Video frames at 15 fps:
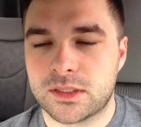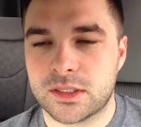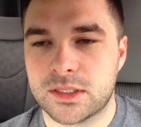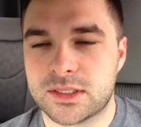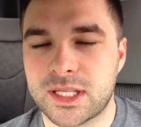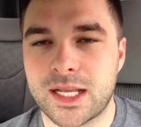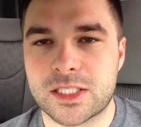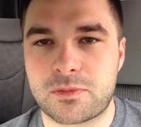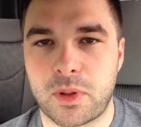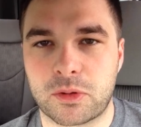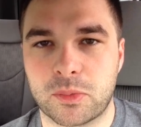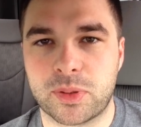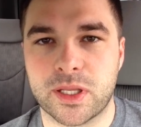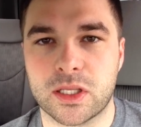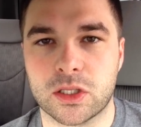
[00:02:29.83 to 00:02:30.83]
it's nice to be
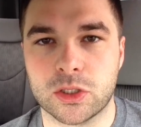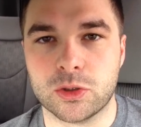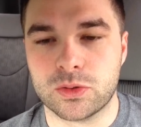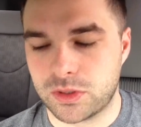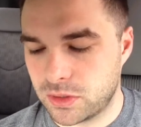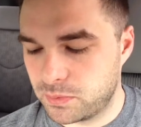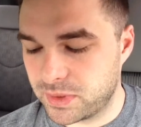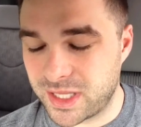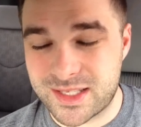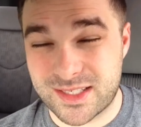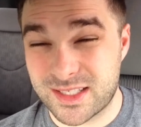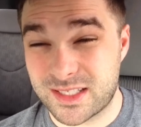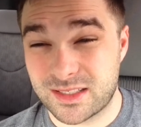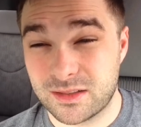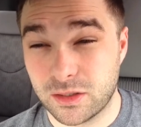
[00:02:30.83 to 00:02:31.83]
able to play Luke. But that's
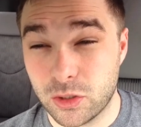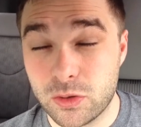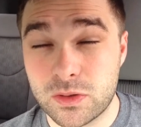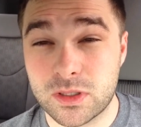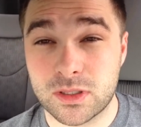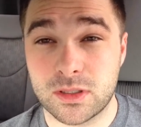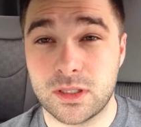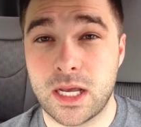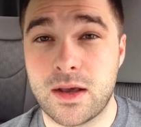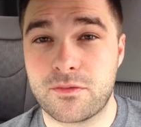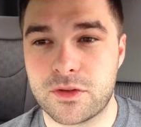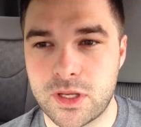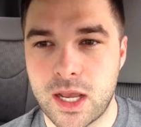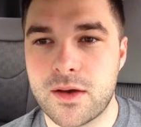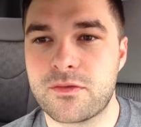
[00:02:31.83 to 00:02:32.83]
since Luke,
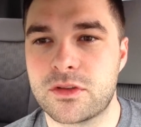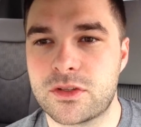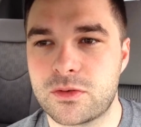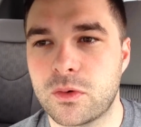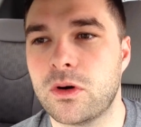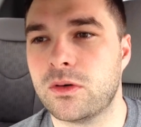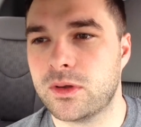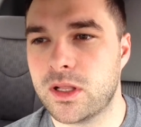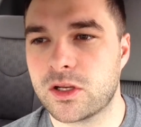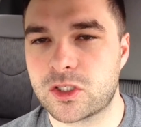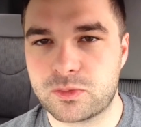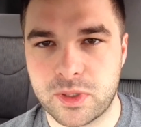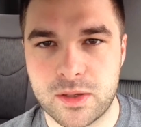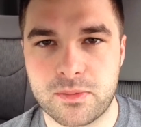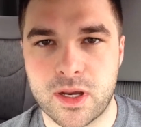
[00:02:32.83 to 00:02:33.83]
well, I'll
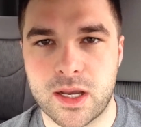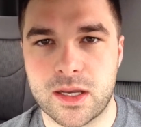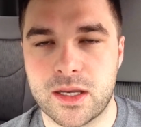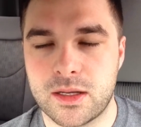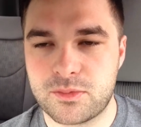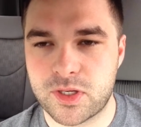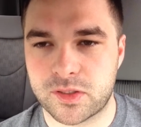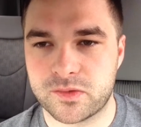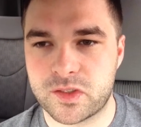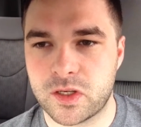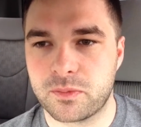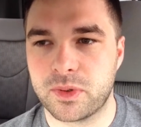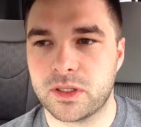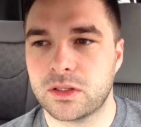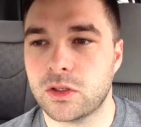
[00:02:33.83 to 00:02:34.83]
explain my objectives
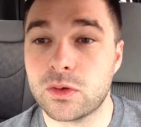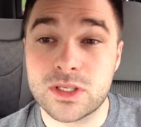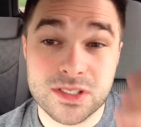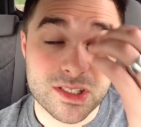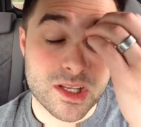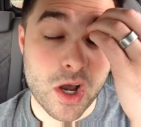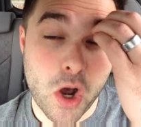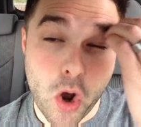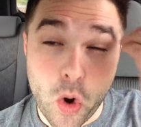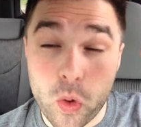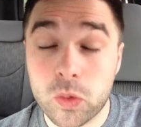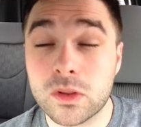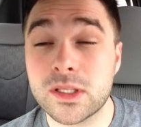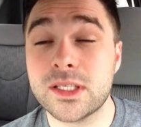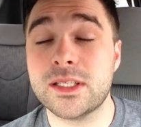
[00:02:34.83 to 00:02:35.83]
here. But Luke is the
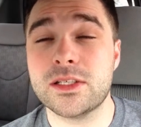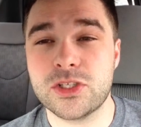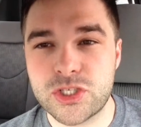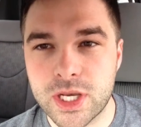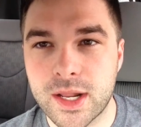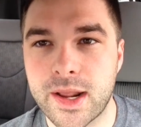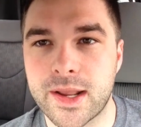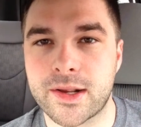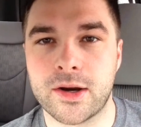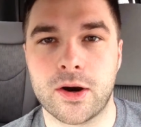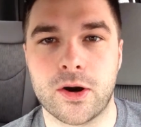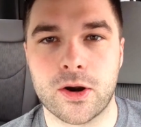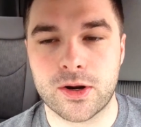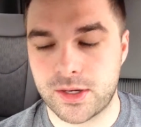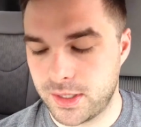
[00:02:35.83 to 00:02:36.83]
only Jedi
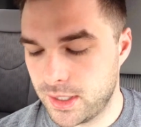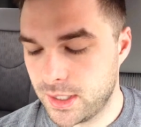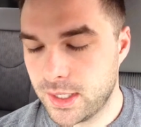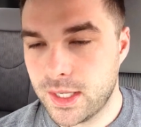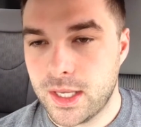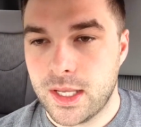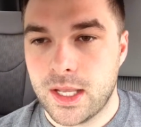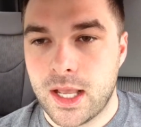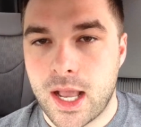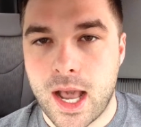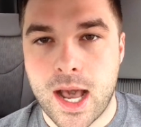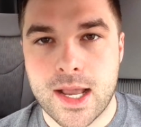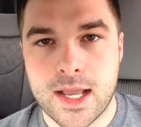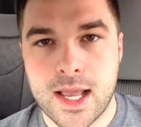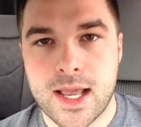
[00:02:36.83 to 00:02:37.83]
card
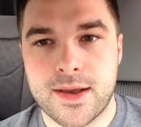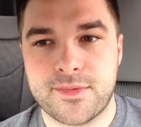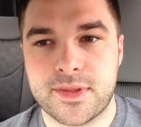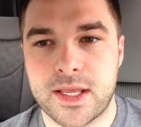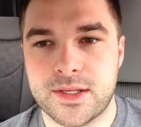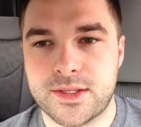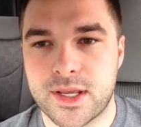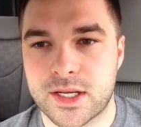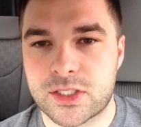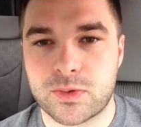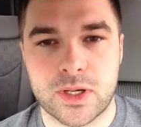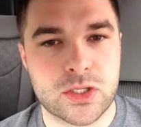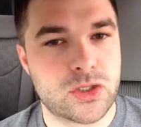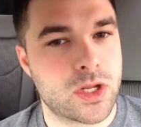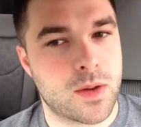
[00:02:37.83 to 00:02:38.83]
I have in that deck, so
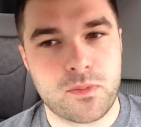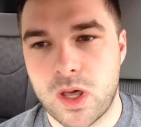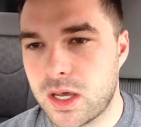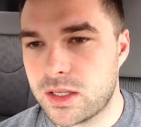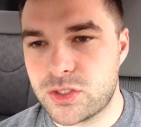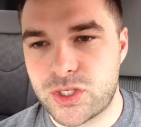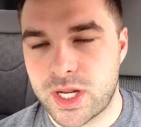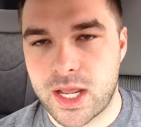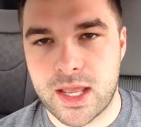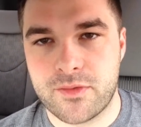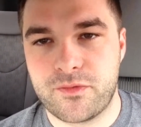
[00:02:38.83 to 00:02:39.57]
I'm not Jedi